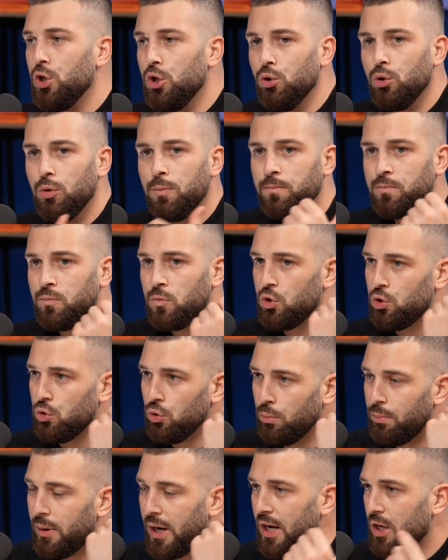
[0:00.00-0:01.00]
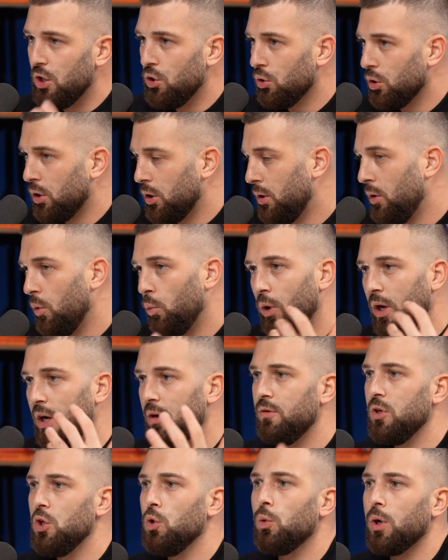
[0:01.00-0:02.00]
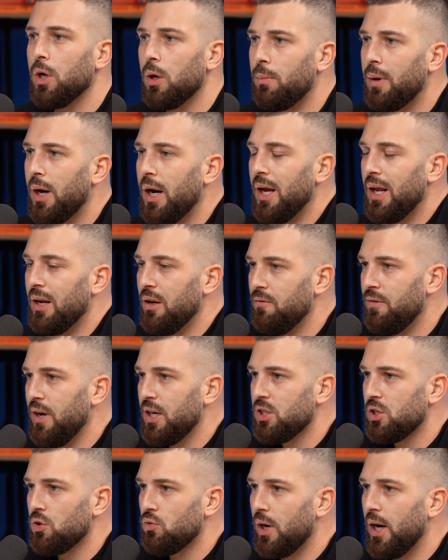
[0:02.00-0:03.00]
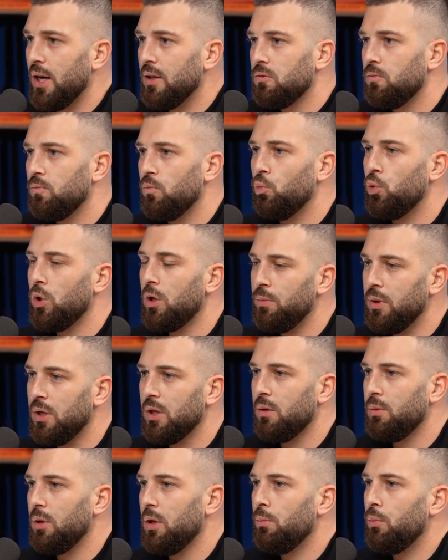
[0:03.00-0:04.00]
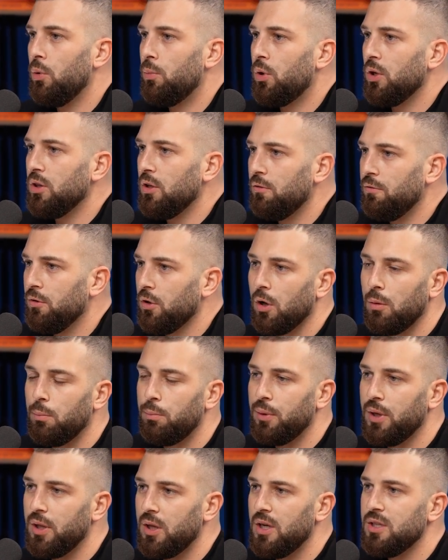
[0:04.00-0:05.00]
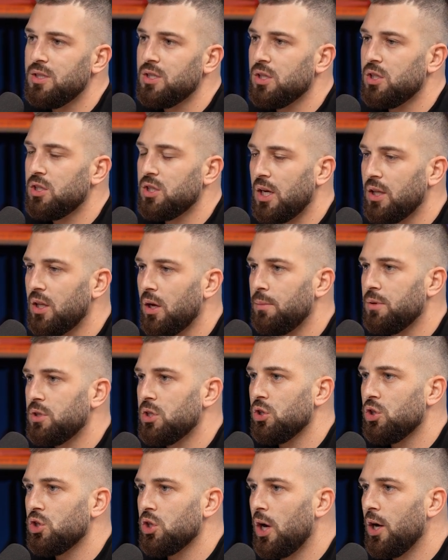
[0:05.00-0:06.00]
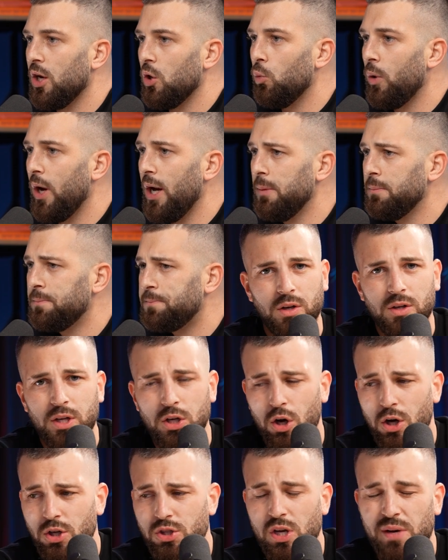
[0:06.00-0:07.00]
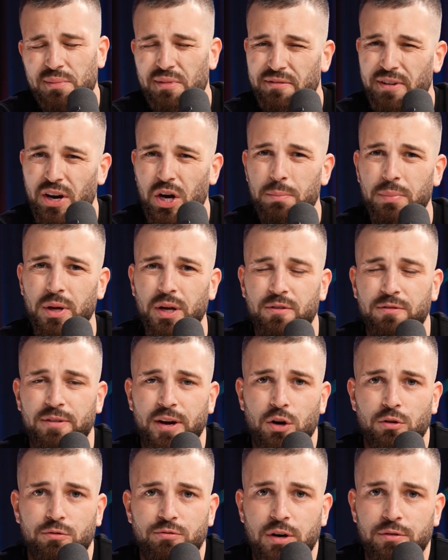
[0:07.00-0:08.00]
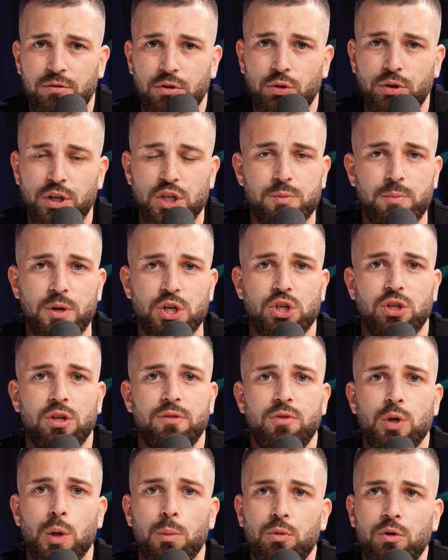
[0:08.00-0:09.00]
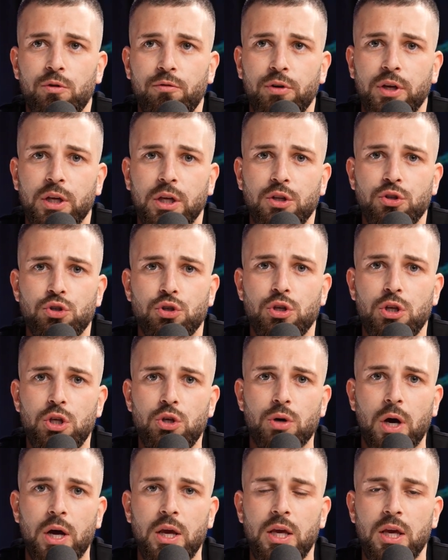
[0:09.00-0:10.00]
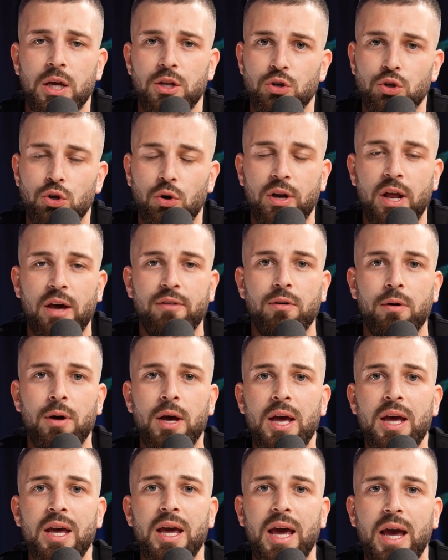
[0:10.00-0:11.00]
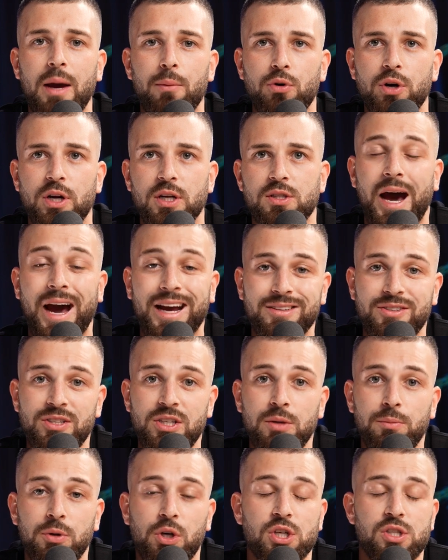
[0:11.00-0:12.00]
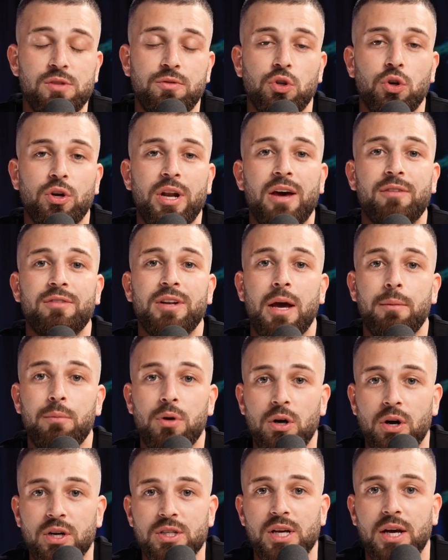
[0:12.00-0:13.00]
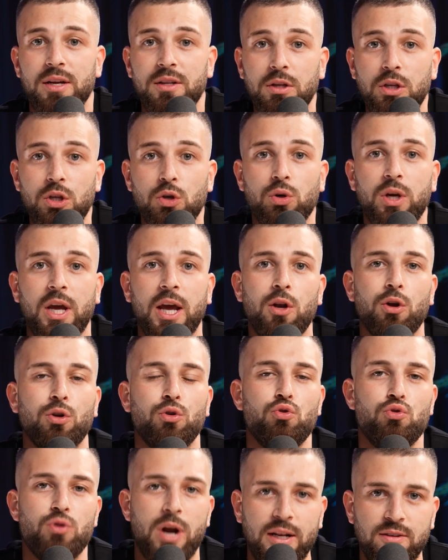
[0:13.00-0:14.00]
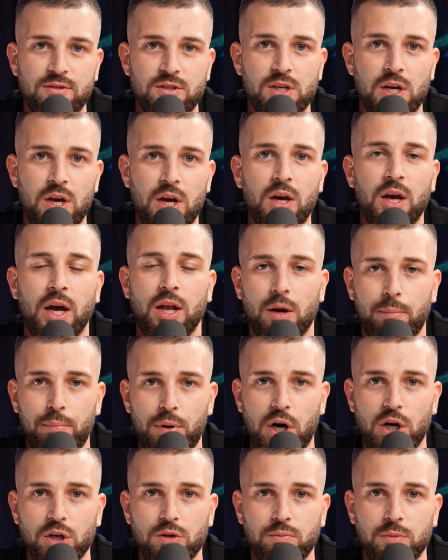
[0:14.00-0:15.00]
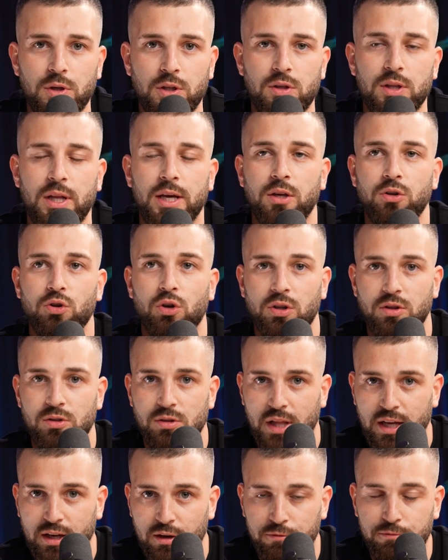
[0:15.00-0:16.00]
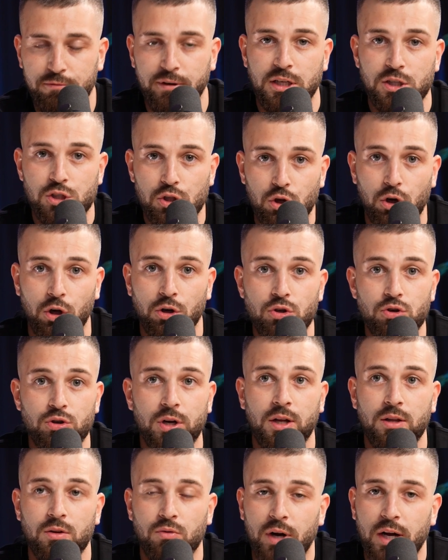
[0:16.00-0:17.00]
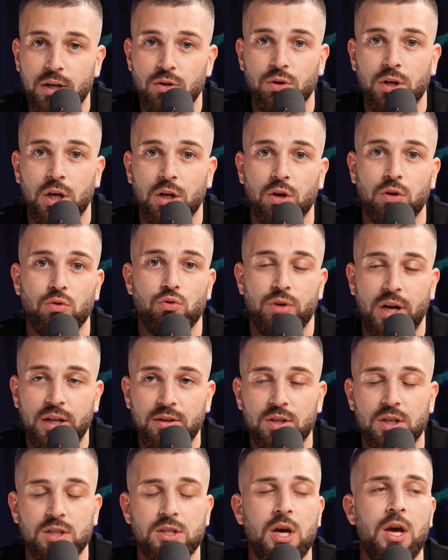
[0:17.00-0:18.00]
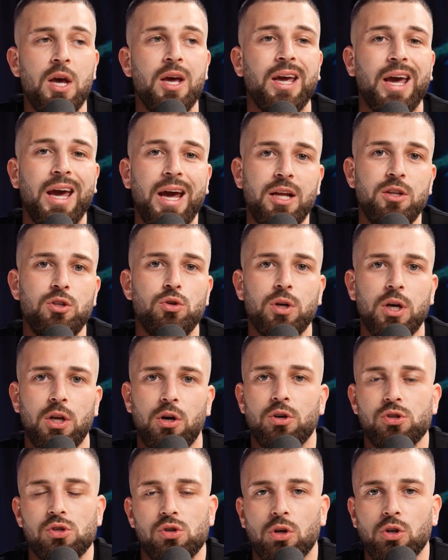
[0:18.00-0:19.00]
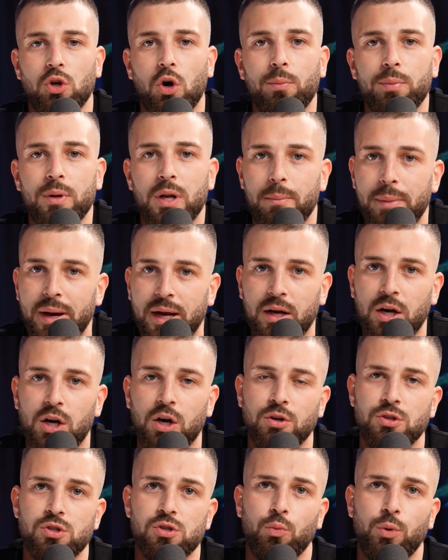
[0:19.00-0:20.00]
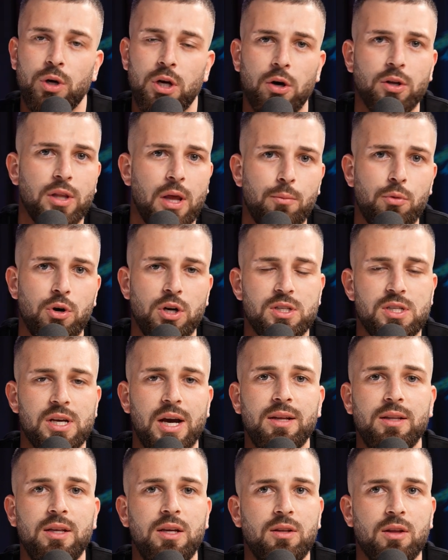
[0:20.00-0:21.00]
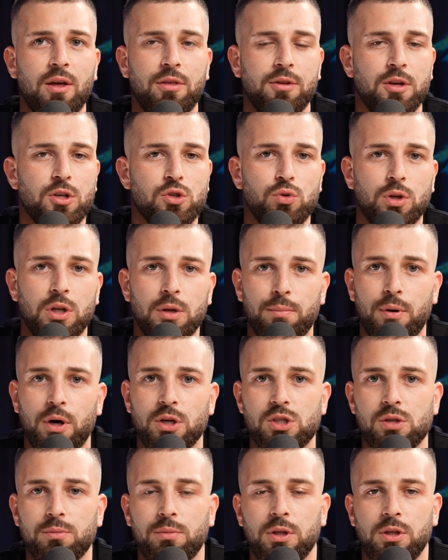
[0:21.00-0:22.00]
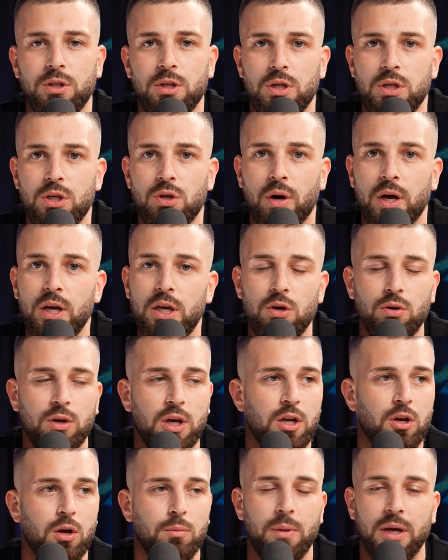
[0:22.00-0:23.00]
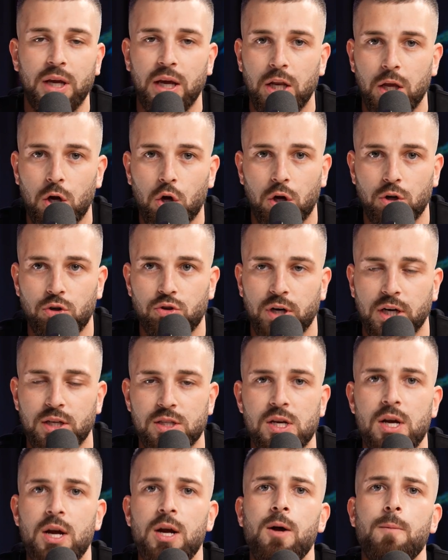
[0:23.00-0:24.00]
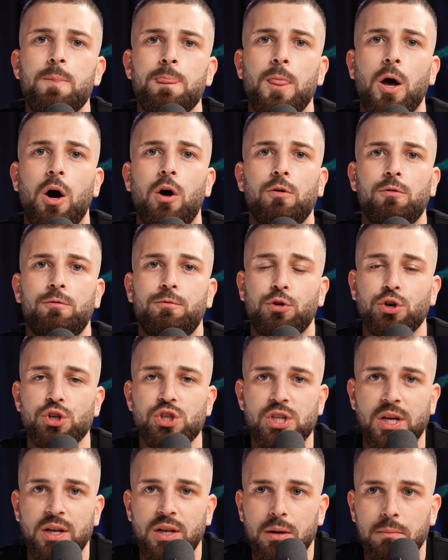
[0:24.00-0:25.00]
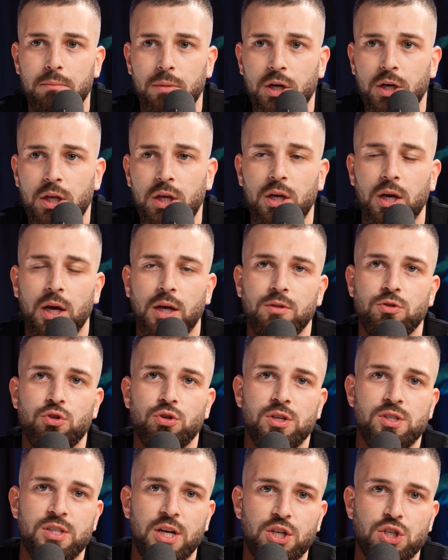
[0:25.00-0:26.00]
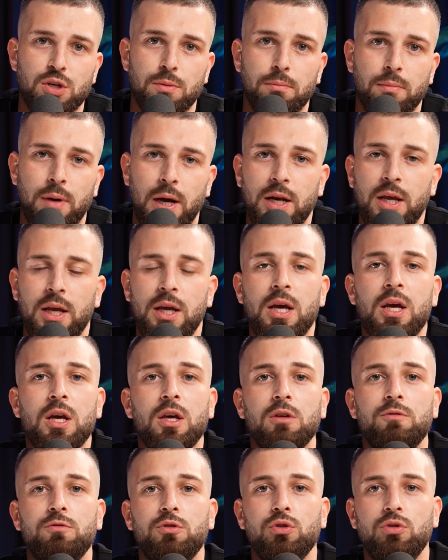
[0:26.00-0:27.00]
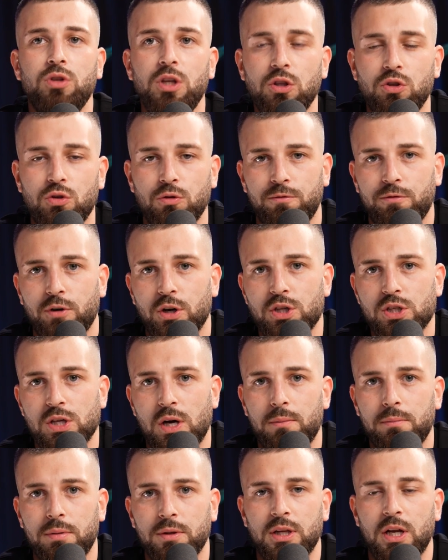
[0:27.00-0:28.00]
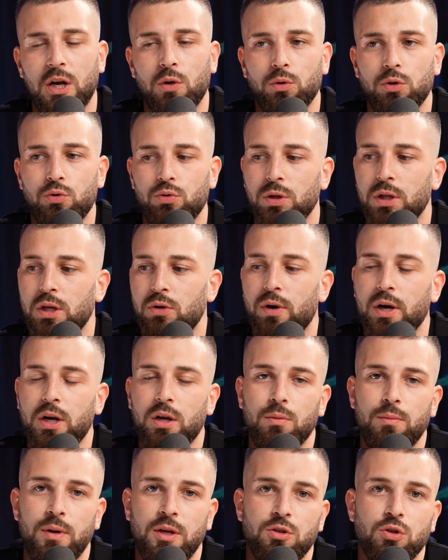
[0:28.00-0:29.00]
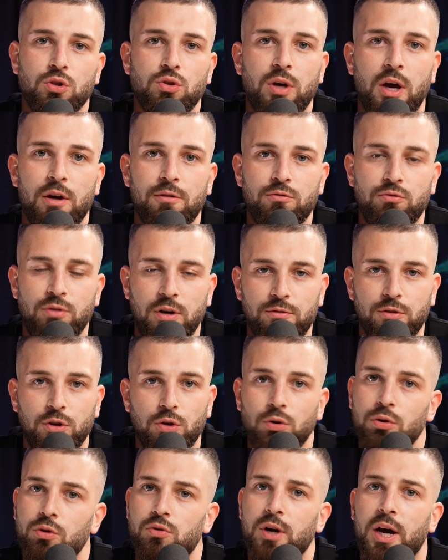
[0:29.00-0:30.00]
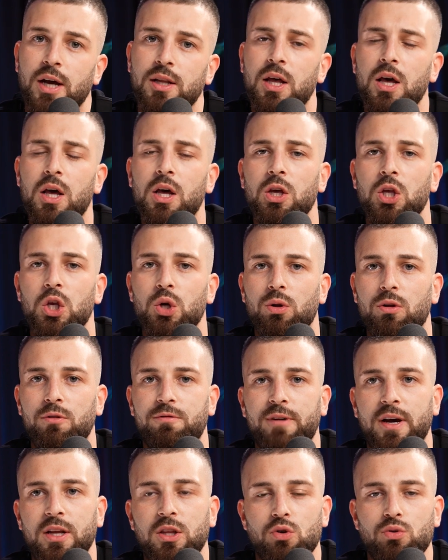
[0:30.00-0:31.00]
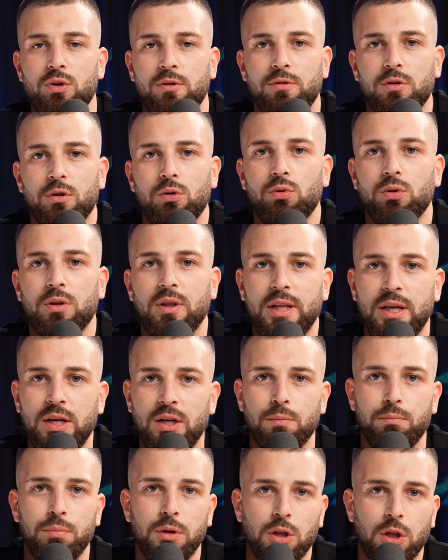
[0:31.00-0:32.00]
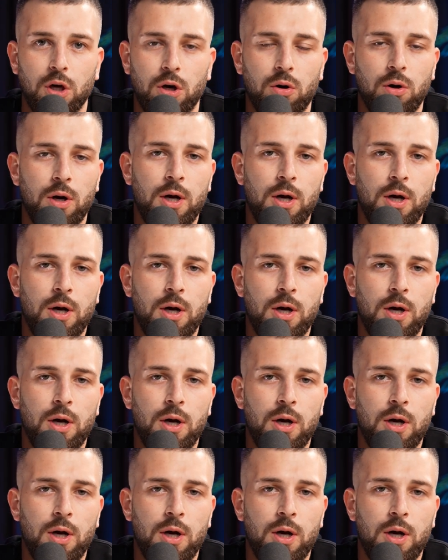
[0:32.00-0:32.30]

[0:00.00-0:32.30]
you to buy your whatever you want to buy and invest, right? Will be a little bit more difficult, but it's a setup, it's a starting way. Then also, I'm a very big fan of Revolut, especially if you're moving into the UAE and you don't have a Emirates ID, because if you don't have an Emirates ID, you cannot rent an apartment, like not like a fixed contract, right? You cannot rent it, and you can also not open a bank account. So without Emirates ID, nothing is really possible in the UAE. You cannot make any contracts. Now, for sending money and transaction money, if you need to, for example, then I would really recommend you to have Revolut, right? You will find the Revolut link below.